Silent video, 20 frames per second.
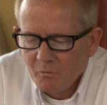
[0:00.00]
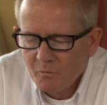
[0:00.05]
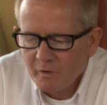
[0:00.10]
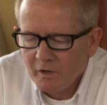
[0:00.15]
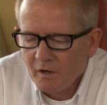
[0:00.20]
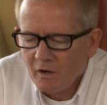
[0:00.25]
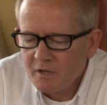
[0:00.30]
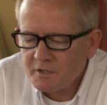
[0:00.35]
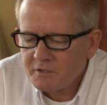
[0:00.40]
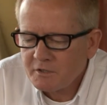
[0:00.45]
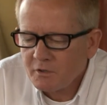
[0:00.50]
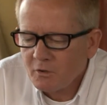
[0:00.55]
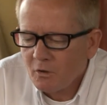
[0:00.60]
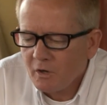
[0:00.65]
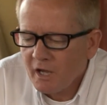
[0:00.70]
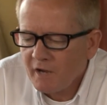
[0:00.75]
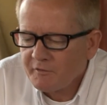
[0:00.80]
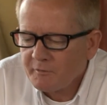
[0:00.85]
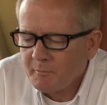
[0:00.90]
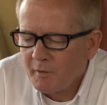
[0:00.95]
When I lost it
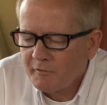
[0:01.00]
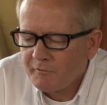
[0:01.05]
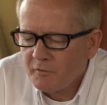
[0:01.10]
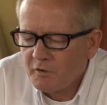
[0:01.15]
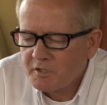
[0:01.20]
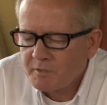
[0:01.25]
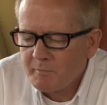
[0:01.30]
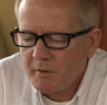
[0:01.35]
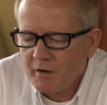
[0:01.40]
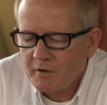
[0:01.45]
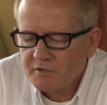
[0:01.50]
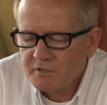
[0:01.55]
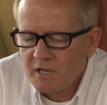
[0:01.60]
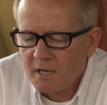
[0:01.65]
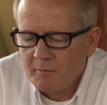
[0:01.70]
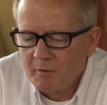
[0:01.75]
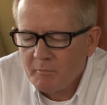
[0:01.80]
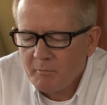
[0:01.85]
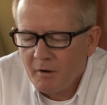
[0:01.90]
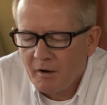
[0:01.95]
all after my first marriage
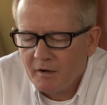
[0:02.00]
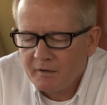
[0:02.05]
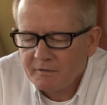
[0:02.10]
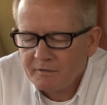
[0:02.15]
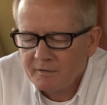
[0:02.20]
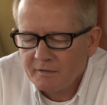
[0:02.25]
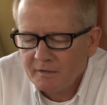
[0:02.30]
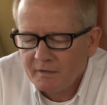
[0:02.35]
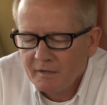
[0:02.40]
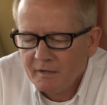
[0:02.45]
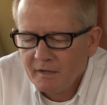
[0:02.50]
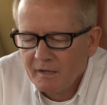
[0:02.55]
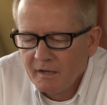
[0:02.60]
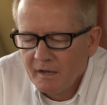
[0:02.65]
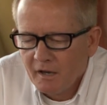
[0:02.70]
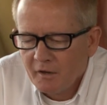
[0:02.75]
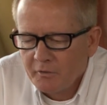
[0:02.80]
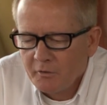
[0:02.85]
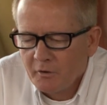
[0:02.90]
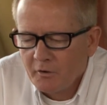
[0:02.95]
came apart,
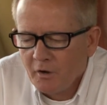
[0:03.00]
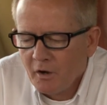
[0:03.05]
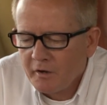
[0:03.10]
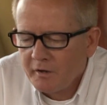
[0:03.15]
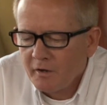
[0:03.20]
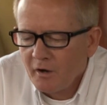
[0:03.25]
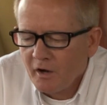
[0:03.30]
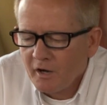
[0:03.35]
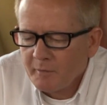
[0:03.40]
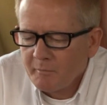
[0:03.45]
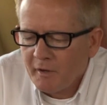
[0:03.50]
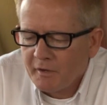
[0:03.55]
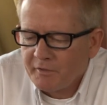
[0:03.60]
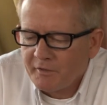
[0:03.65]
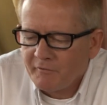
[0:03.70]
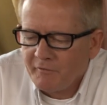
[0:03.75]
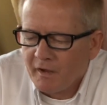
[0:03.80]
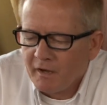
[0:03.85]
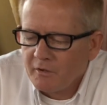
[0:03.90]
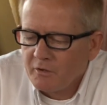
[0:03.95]
I thought long and hard about
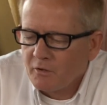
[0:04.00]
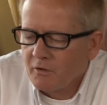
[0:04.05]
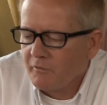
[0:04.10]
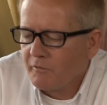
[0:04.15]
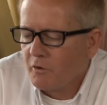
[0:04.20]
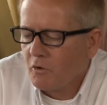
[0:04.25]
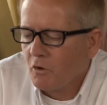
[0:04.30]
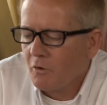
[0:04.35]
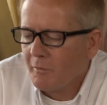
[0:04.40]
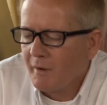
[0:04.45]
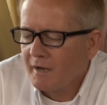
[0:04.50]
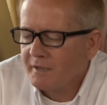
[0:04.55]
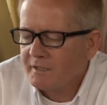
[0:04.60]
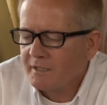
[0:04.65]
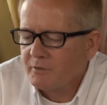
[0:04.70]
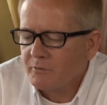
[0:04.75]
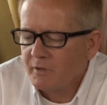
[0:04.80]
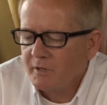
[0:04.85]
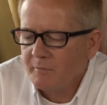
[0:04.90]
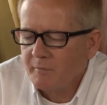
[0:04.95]
the value of the
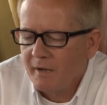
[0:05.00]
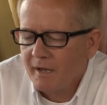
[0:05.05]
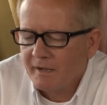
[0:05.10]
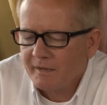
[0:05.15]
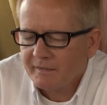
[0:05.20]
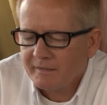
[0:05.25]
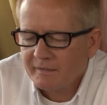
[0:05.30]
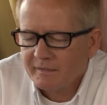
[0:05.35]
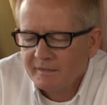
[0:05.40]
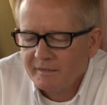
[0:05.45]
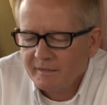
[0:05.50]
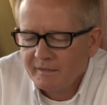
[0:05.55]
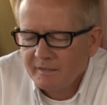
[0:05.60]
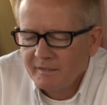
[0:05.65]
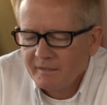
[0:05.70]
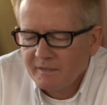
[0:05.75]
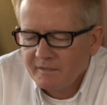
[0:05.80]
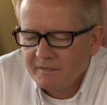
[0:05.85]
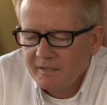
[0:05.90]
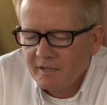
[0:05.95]
almighty greenback.
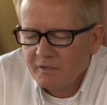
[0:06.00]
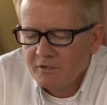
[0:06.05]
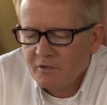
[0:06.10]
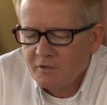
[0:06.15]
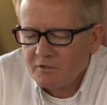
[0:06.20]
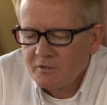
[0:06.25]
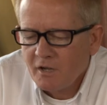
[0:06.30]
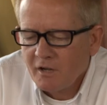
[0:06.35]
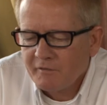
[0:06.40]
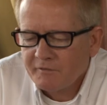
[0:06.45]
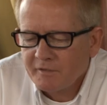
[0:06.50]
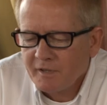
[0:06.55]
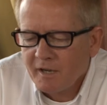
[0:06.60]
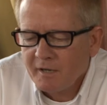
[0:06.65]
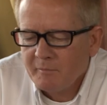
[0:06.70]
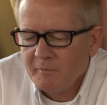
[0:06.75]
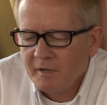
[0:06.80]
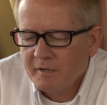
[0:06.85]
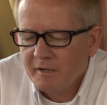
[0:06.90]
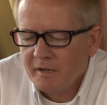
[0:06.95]
10 years after
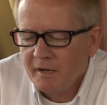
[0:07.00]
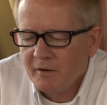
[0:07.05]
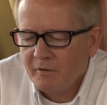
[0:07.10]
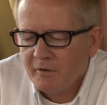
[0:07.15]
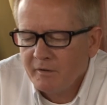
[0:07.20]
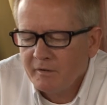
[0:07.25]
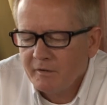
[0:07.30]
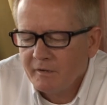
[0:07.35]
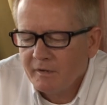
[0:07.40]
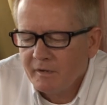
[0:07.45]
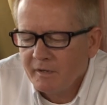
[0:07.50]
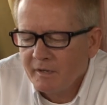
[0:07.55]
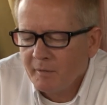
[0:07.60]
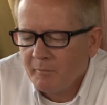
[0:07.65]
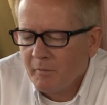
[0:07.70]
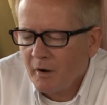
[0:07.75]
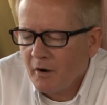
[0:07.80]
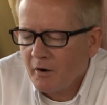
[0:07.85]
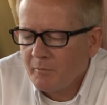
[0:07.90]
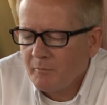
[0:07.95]
I'd met Erin in
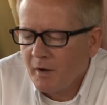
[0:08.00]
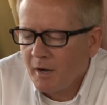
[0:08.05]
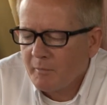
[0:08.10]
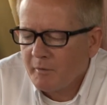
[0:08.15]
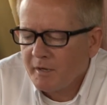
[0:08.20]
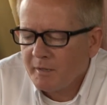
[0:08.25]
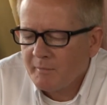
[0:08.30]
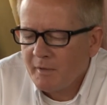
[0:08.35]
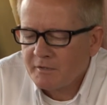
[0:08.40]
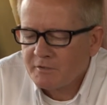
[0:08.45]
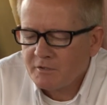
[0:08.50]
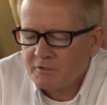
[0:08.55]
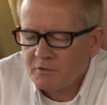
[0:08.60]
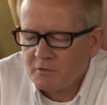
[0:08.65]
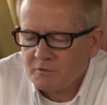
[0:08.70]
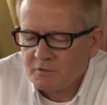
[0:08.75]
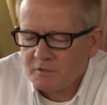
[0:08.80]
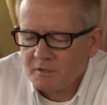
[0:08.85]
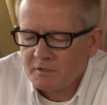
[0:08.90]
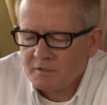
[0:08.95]
a bar in Marblehead,
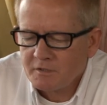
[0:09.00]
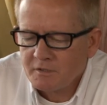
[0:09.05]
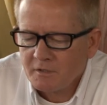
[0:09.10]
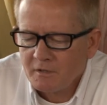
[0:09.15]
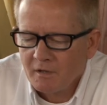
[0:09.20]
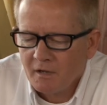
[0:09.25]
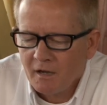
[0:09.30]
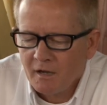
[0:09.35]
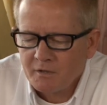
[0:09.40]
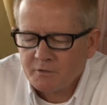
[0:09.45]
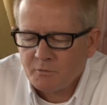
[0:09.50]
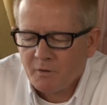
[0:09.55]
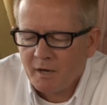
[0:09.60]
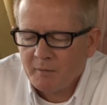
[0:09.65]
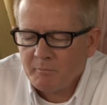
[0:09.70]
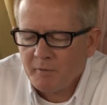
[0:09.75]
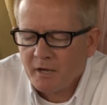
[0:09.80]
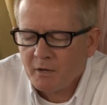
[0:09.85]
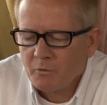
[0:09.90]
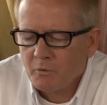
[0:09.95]
Massachusetts, I was
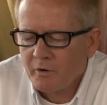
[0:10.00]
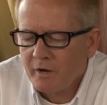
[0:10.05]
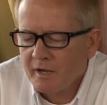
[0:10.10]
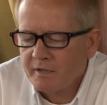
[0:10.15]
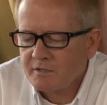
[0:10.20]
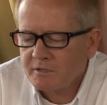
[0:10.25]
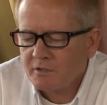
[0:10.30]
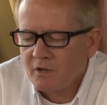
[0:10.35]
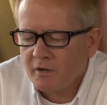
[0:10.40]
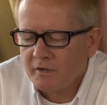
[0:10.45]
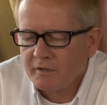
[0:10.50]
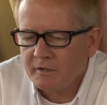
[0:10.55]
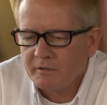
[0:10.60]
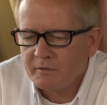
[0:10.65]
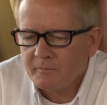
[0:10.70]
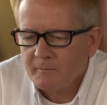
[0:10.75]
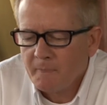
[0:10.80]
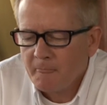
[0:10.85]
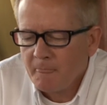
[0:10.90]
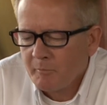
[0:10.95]
right back where I'd started,
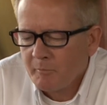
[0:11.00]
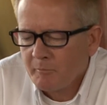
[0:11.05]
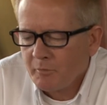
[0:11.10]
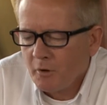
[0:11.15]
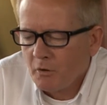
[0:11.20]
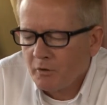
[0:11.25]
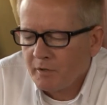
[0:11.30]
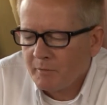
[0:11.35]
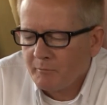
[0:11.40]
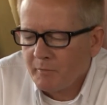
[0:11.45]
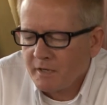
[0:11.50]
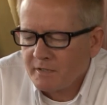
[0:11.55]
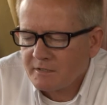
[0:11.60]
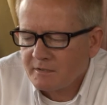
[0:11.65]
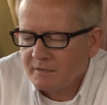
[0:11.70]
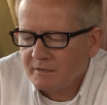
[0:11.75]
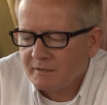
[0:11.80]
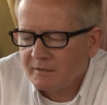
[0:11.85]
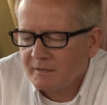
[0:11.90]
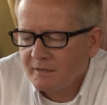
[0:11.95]
broke and
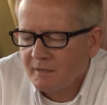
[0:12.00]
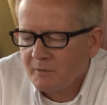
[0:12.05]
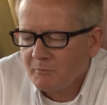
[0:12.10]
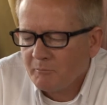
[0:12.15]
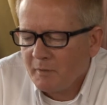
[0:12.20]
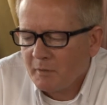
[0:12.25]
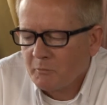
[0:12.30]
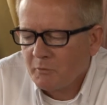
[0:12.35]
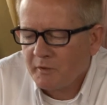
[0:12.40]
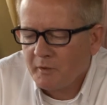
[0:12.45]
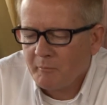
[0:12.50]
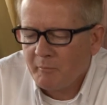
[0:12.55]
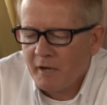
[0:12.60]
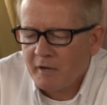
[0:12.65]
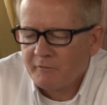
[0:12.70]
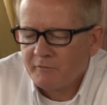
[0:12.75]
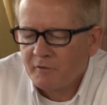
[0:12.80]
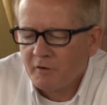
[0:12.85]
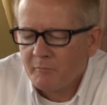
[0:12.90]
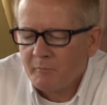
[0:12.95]
busted, but with a
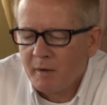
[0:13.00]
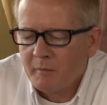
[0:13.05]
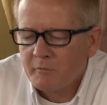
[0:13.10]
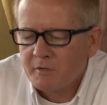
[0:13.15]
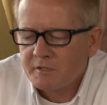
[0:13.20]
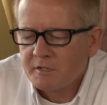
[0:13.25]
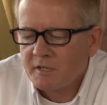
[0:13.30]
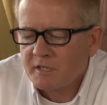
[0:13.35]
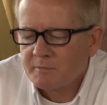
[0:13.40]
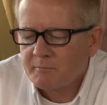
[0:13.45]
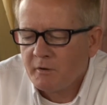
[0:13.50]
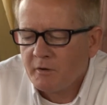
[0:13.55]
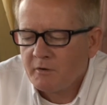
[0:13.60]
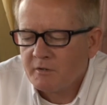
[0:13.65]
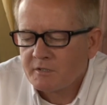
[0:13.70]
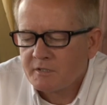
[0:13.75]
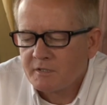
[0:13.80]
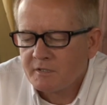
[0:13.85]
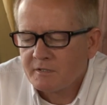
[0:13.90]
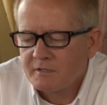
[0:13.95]
bank full of memories and
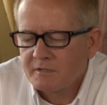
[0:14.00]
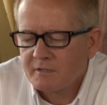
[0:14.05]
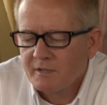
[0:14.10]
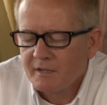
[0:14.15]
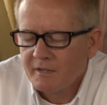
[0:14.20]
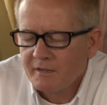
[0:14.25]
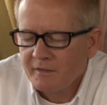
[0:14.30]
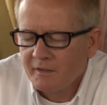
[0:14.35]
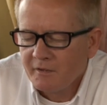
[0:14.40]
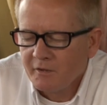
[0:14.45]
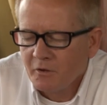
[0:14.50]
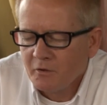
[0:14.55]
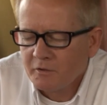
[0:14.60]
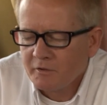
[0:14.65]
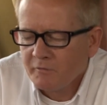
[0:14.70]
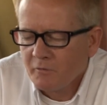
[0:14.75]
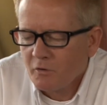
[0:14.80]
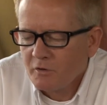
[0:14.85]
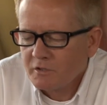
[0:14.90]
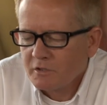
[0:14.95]
experiences that no
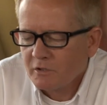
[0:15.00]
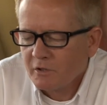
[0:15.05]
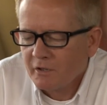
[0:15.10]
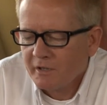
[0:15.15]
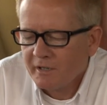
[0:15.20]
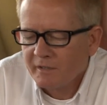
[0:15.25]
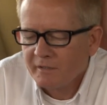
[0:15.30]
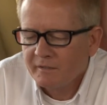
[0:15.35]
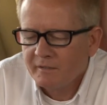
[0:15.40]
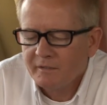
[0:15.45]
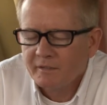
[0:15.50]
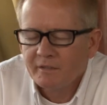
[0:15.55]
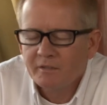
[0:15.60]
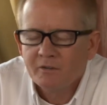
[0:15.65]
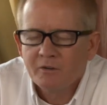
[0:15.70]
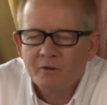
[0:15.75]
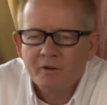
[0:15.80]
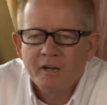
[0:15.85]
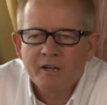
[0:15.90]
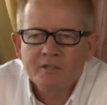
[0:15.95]
divorced lawyer
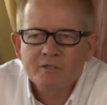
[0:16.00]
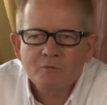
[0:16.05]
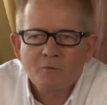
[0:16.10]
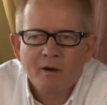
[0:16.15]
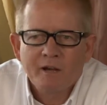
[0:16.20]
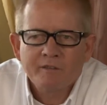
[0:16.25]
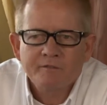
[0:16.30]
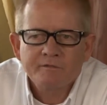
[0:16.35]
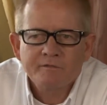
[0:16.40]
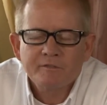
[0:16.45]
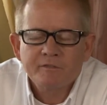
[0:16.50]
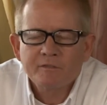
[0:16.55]
or ex-wife